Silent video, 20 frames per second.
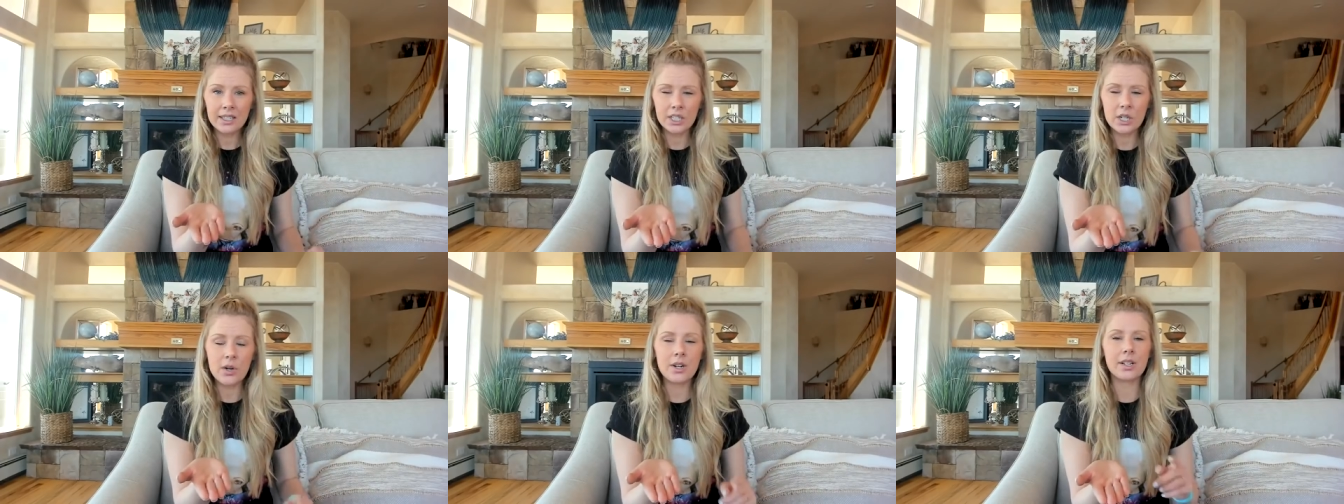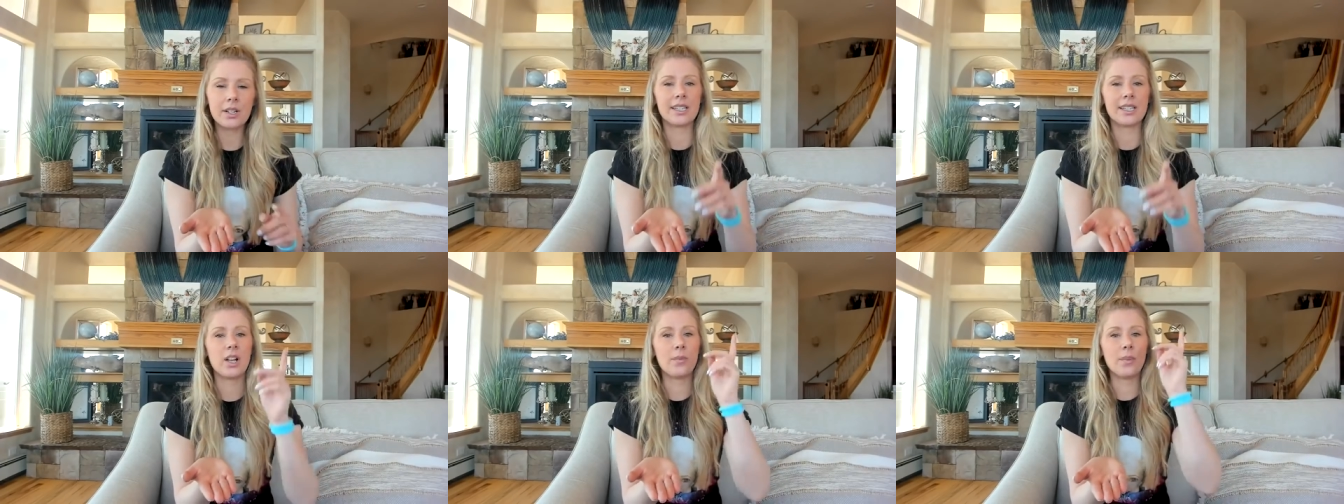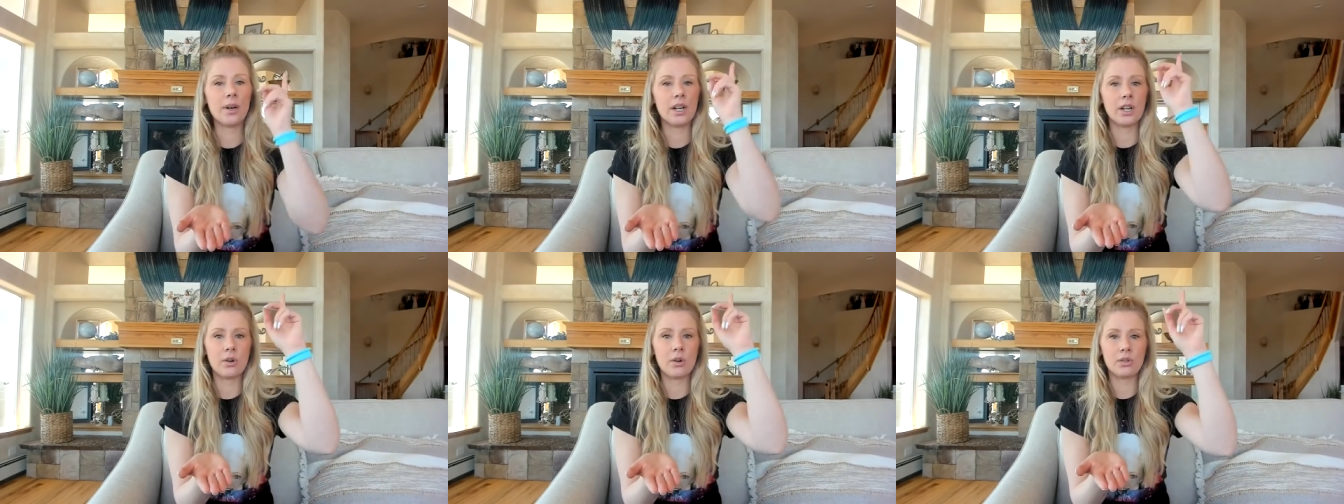You want to tell me
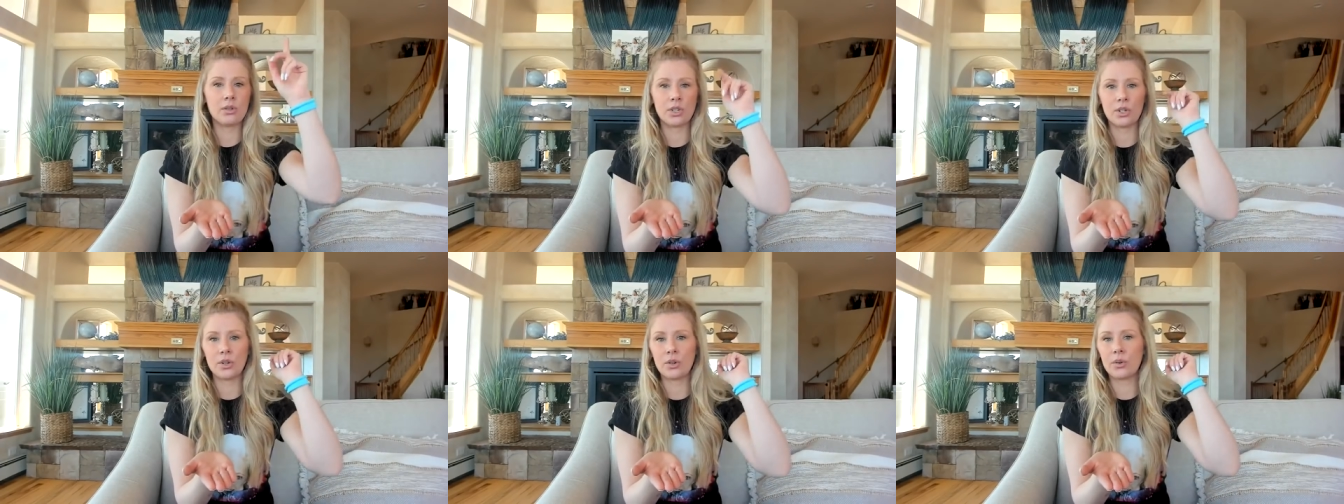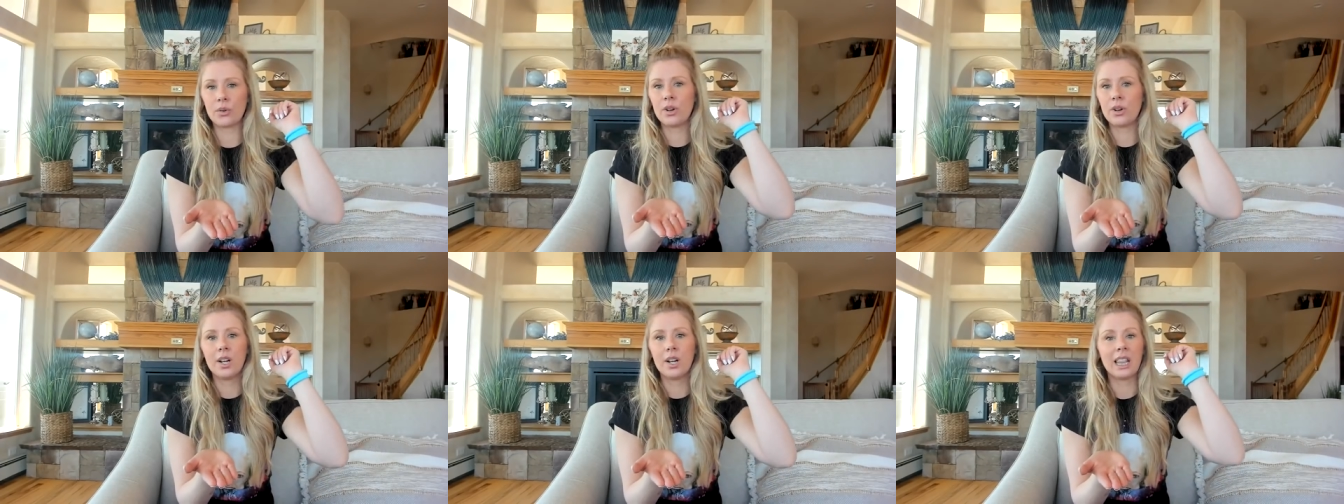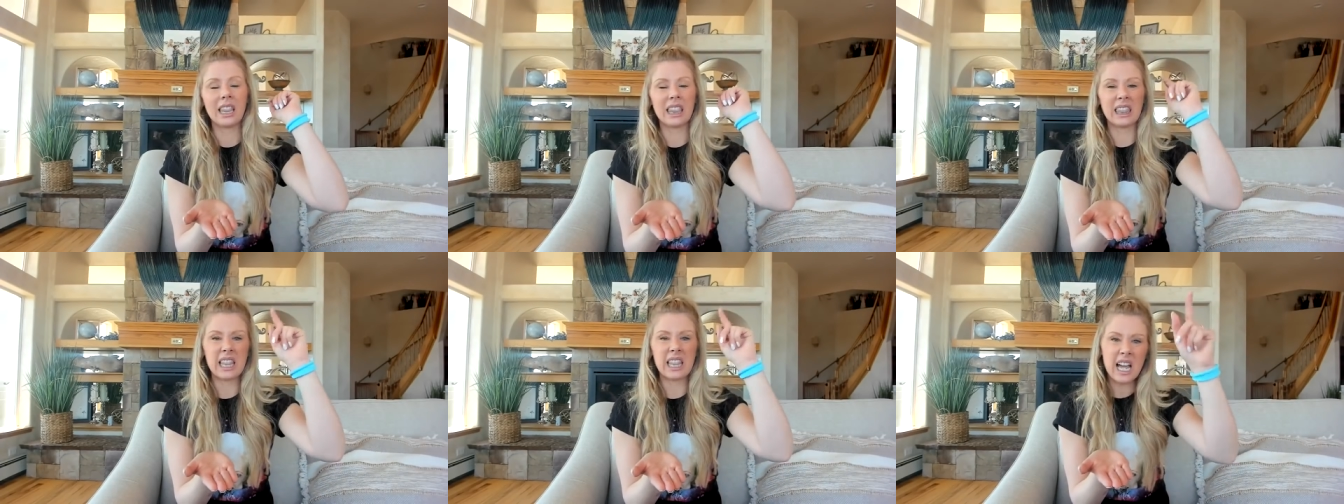to go to
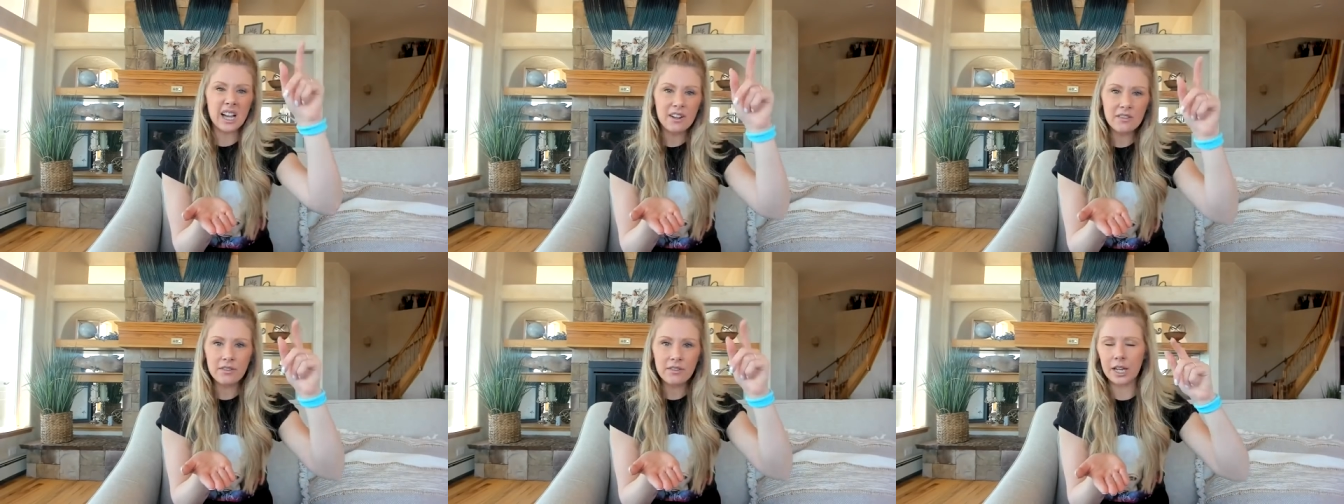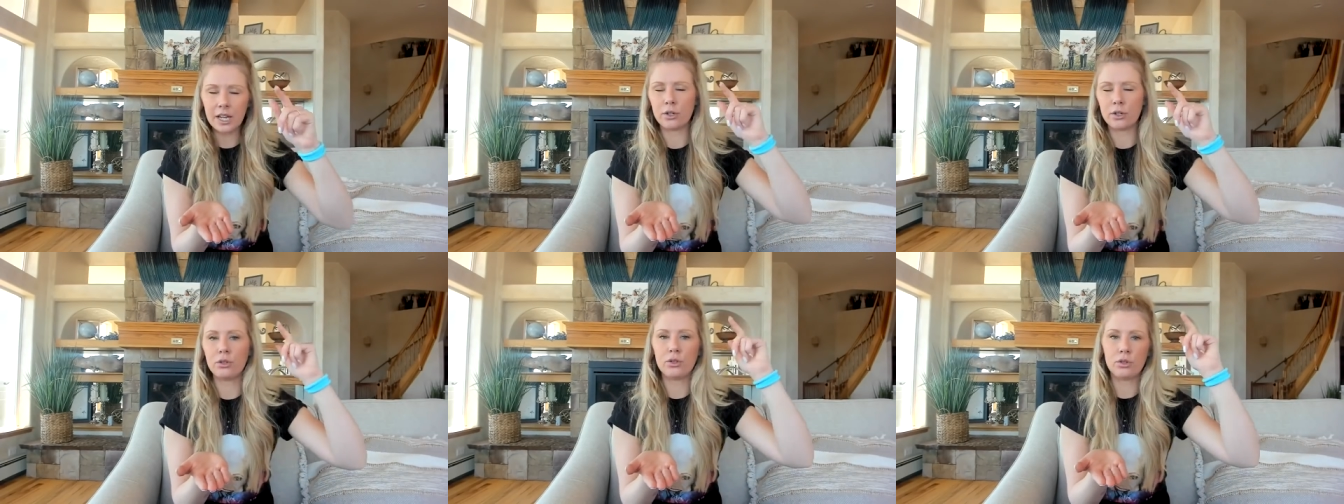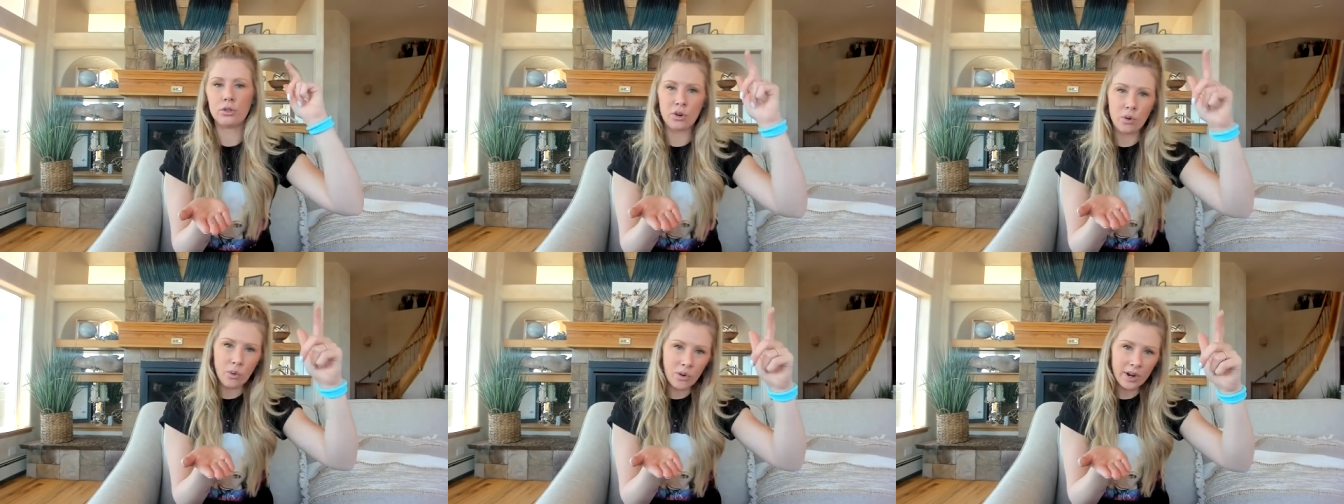love and
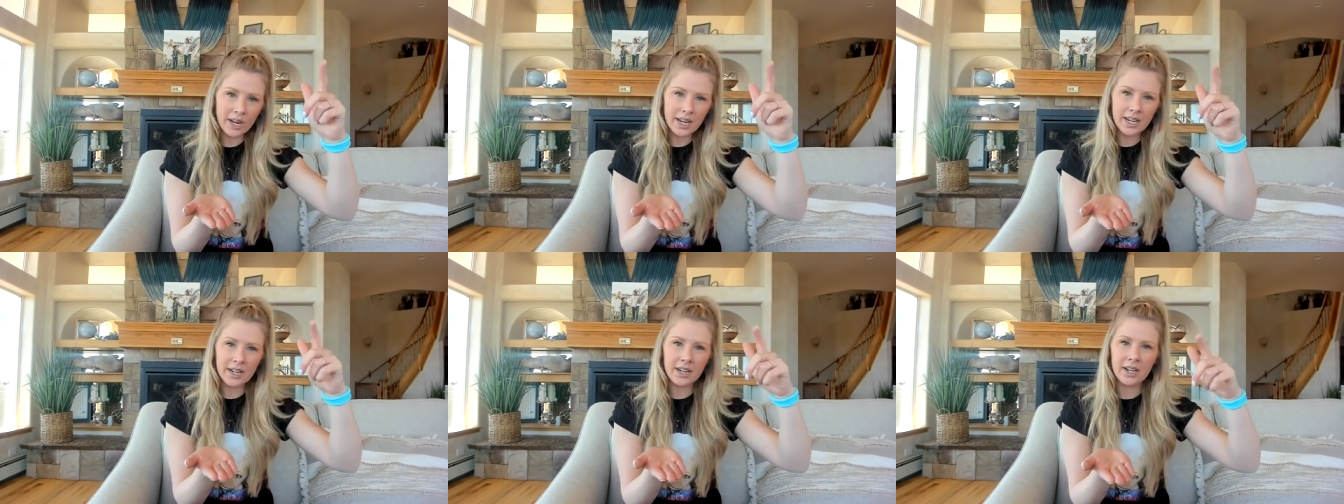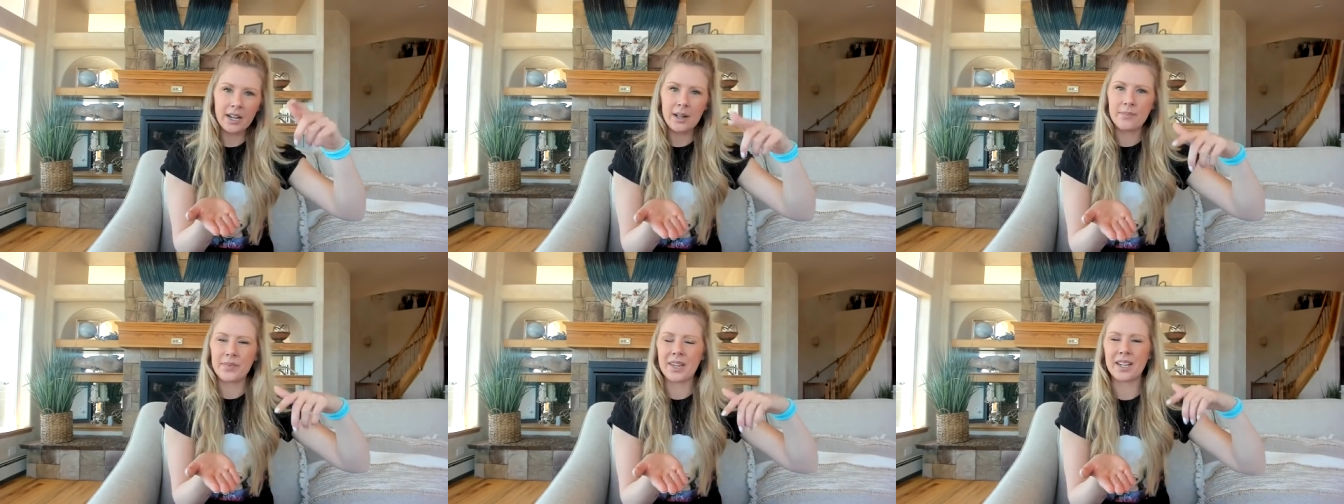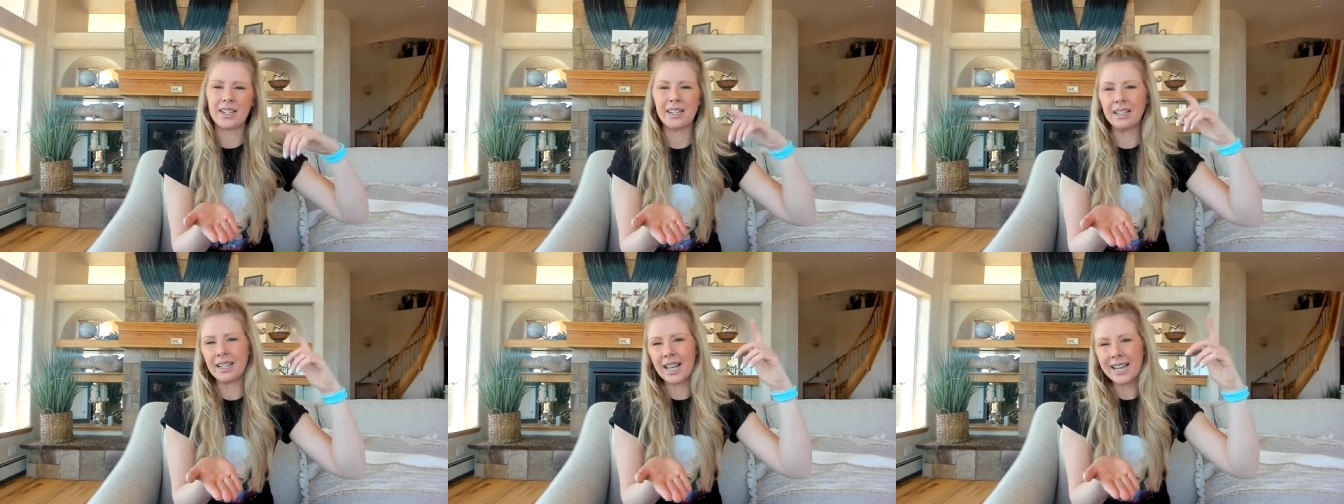joy and
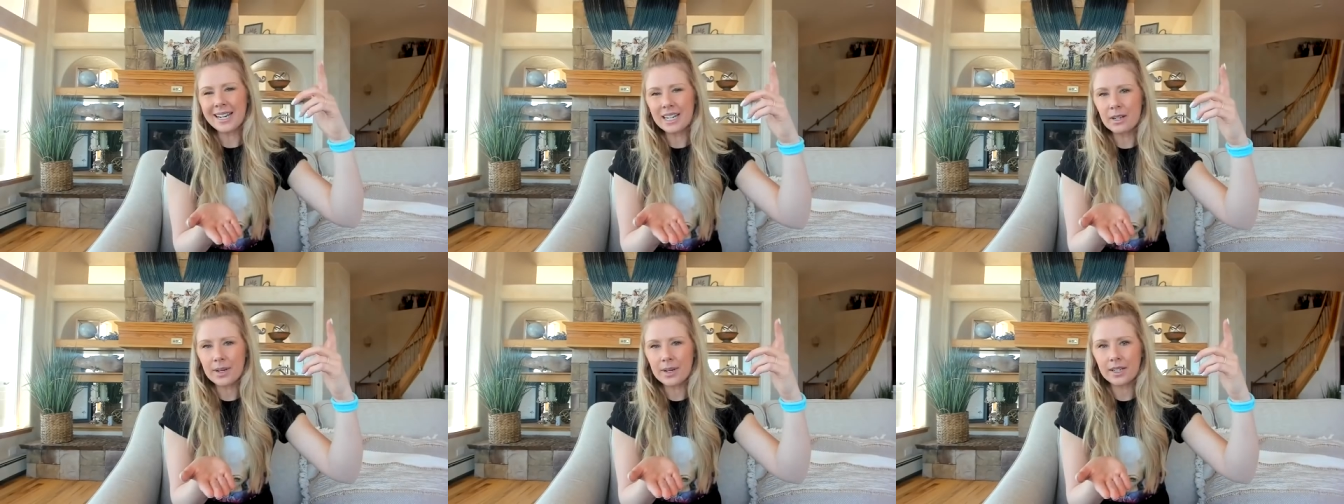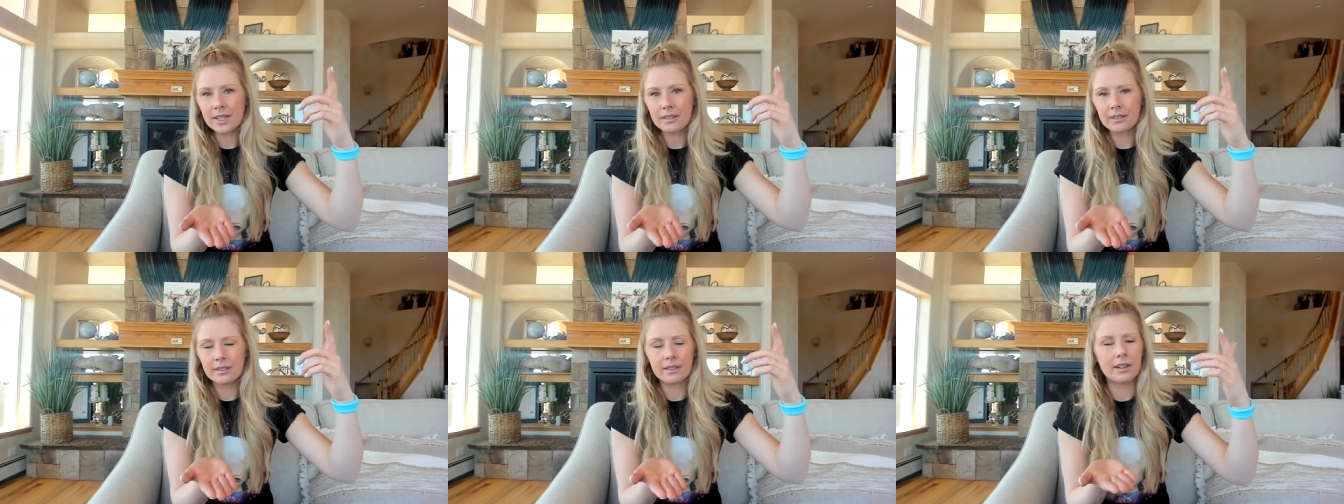enlightenment?